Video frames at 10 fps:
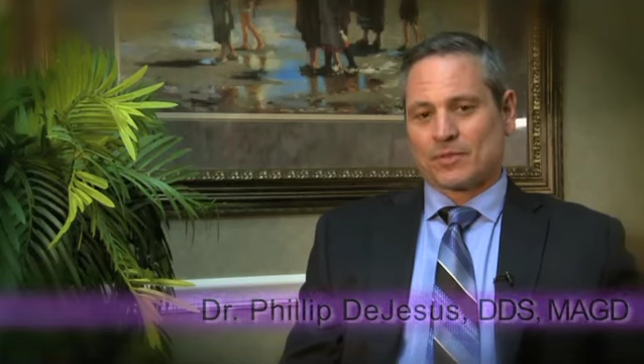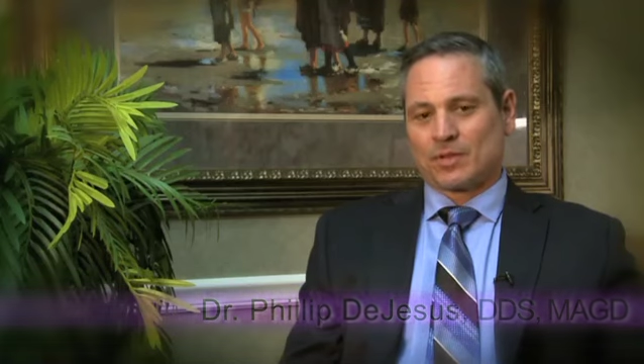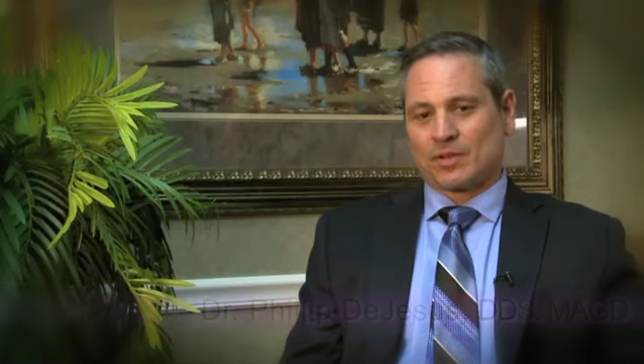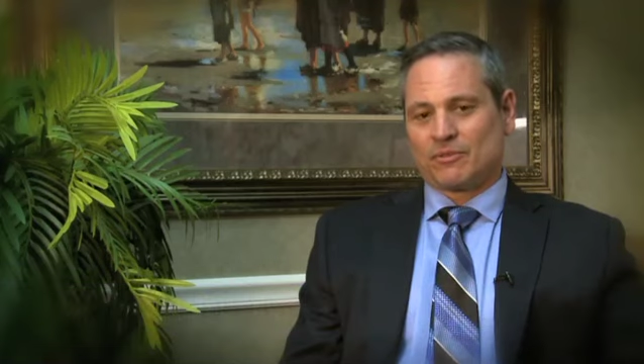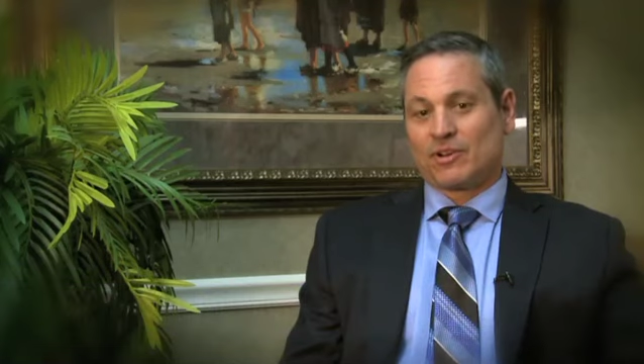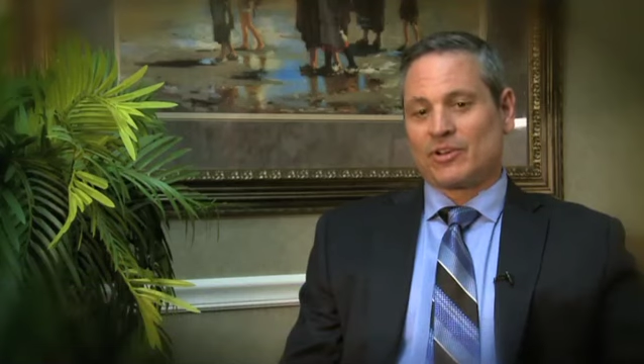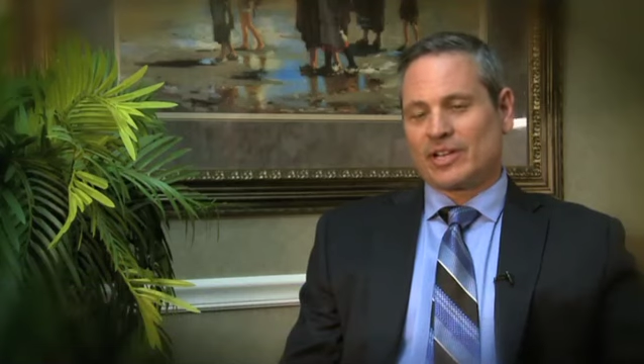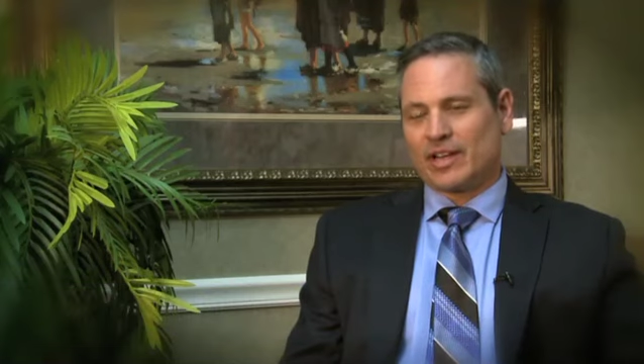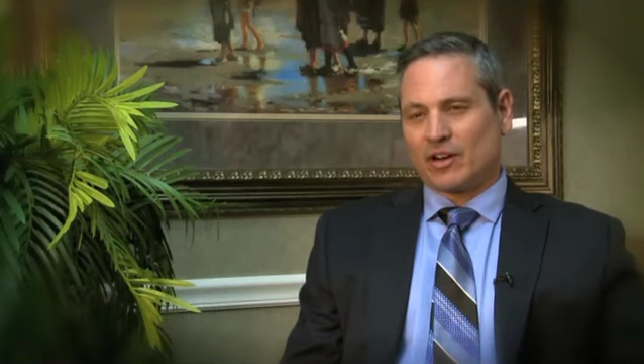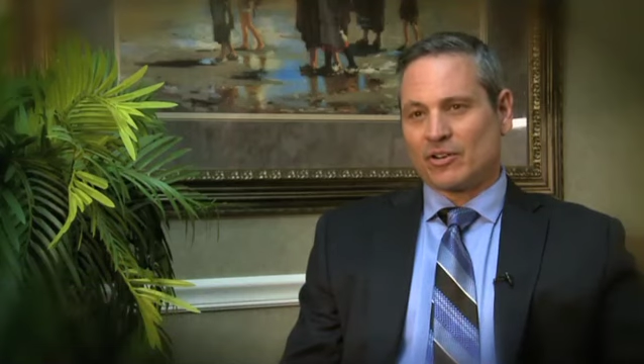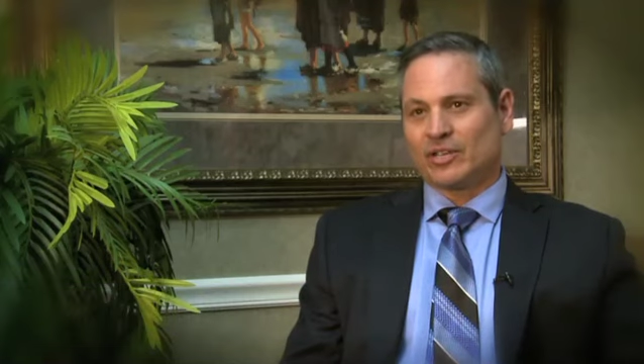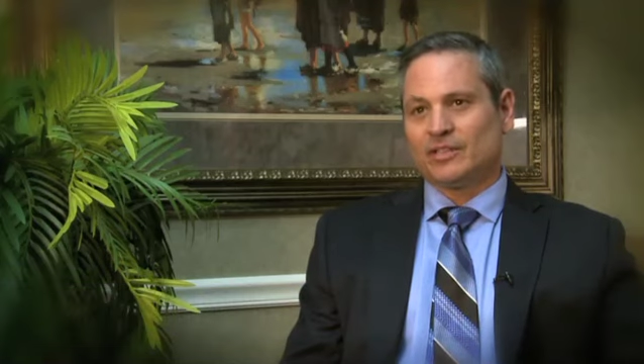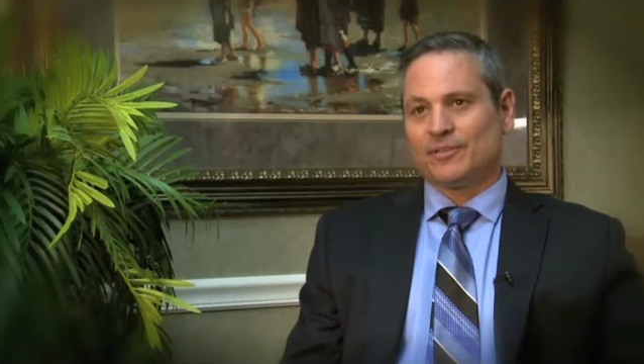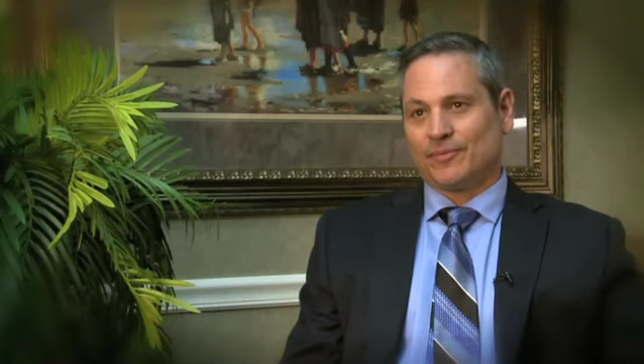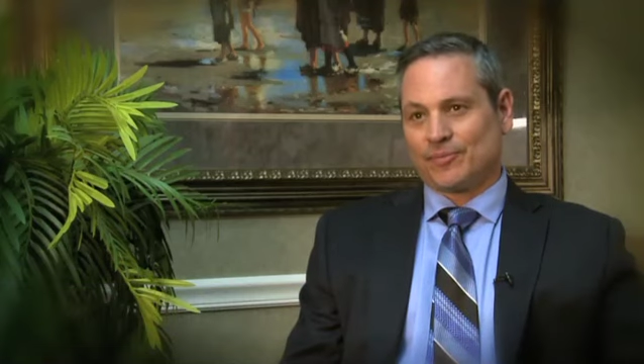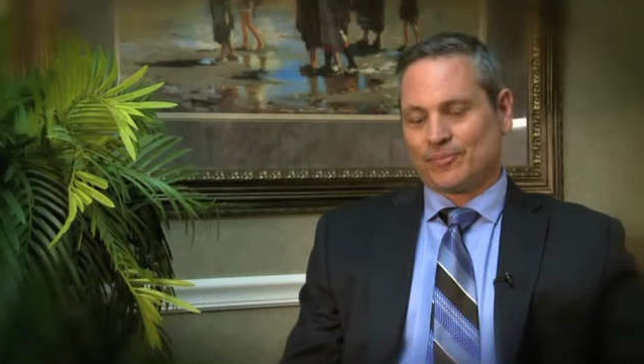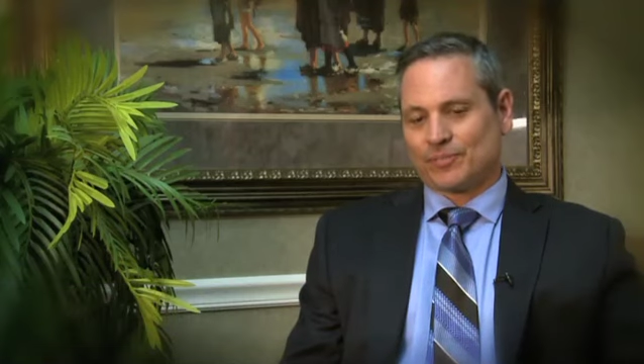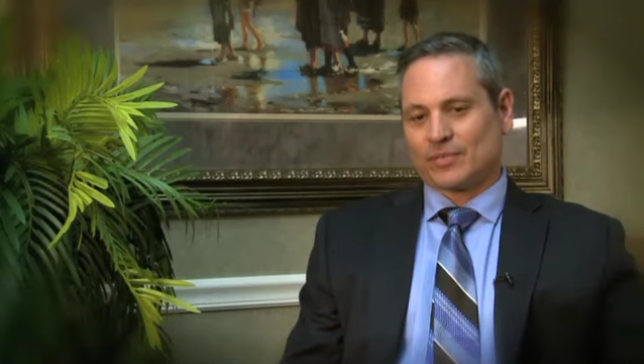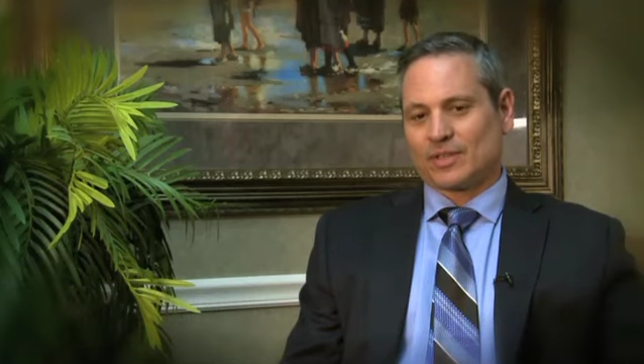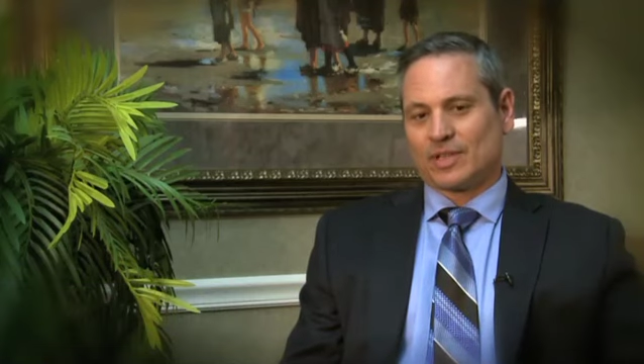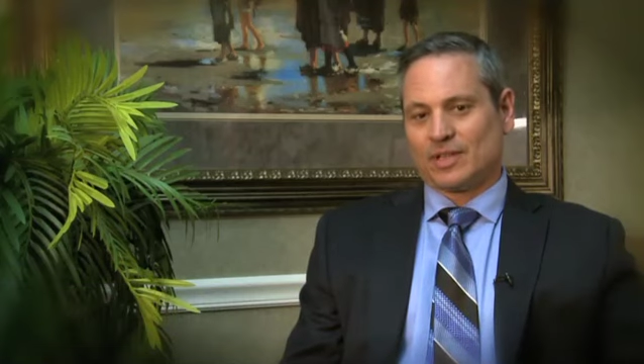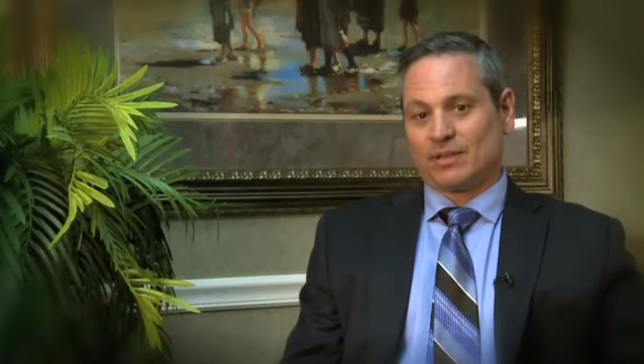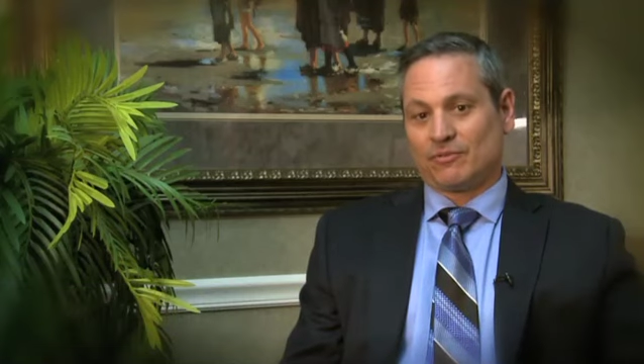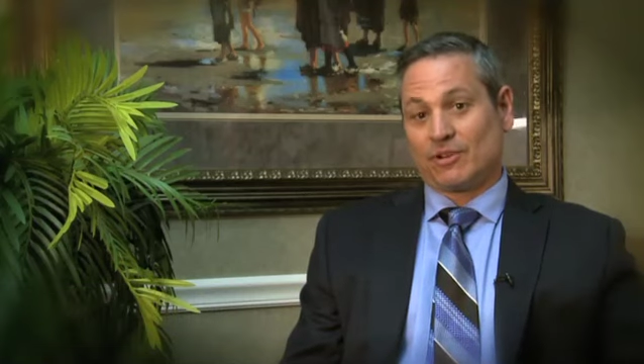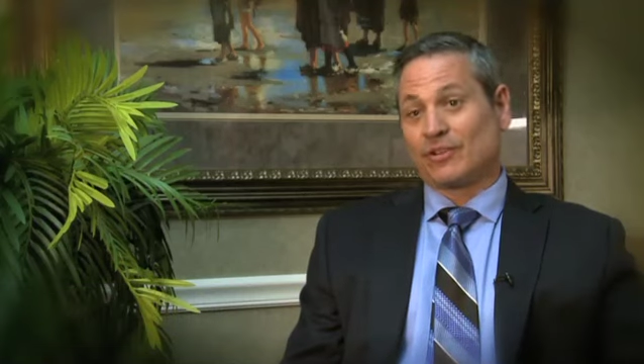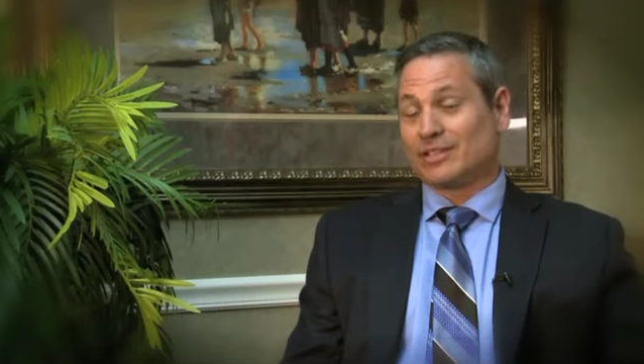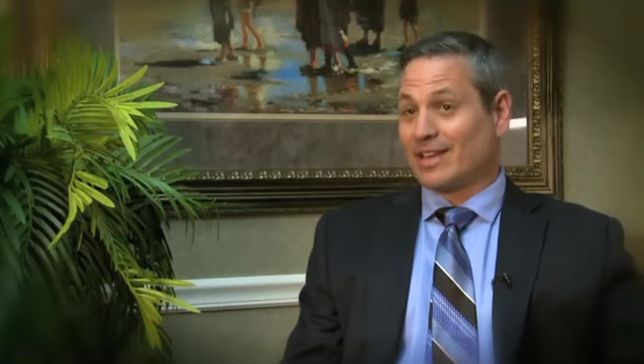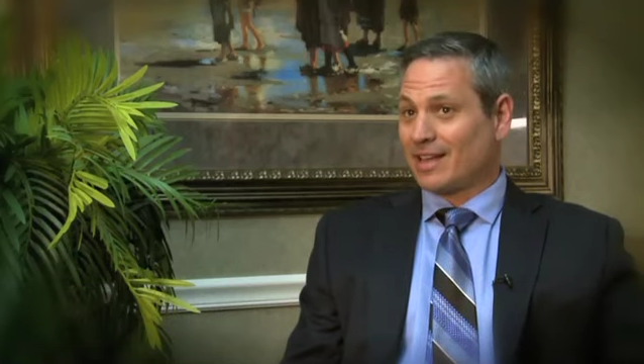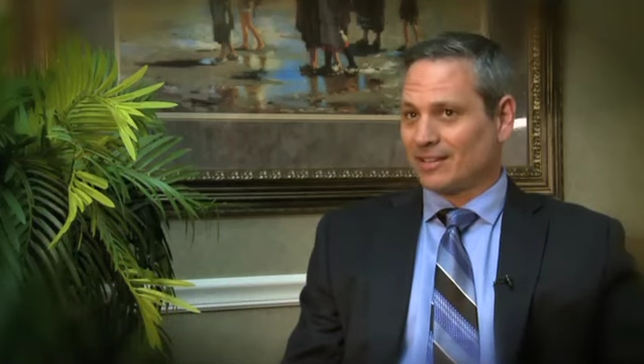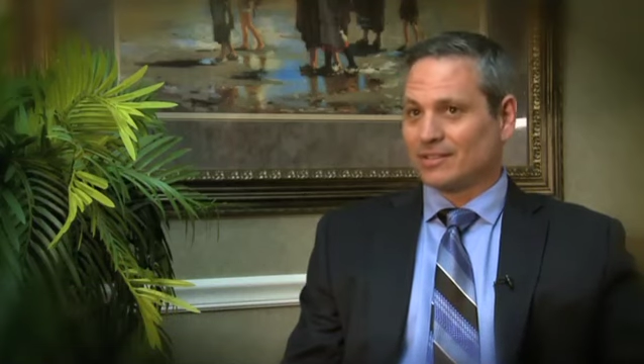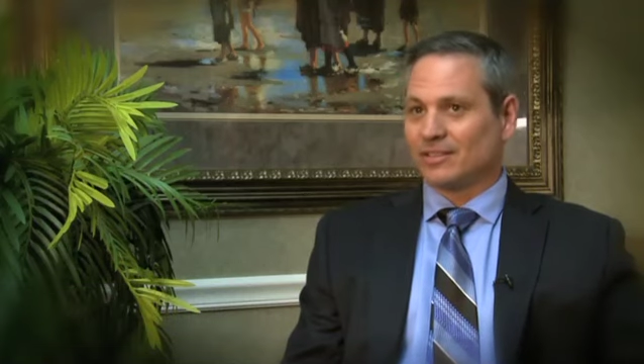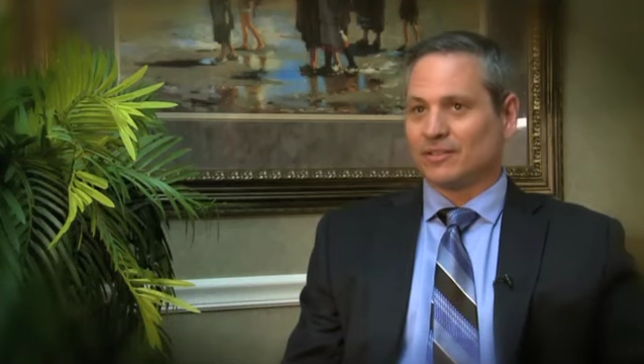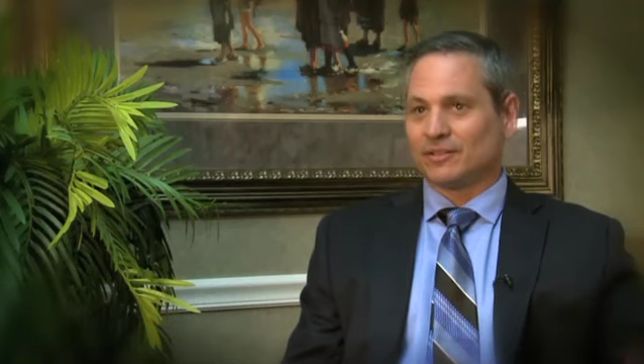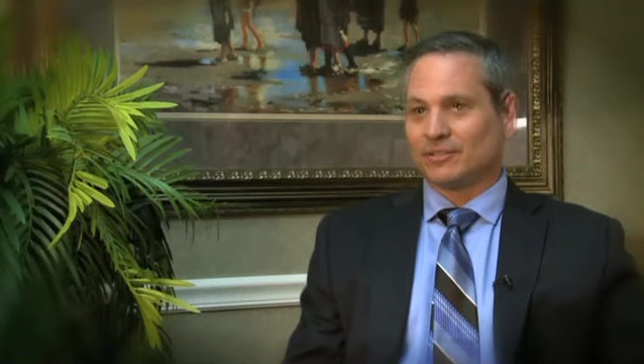uh, very caring, and very talented.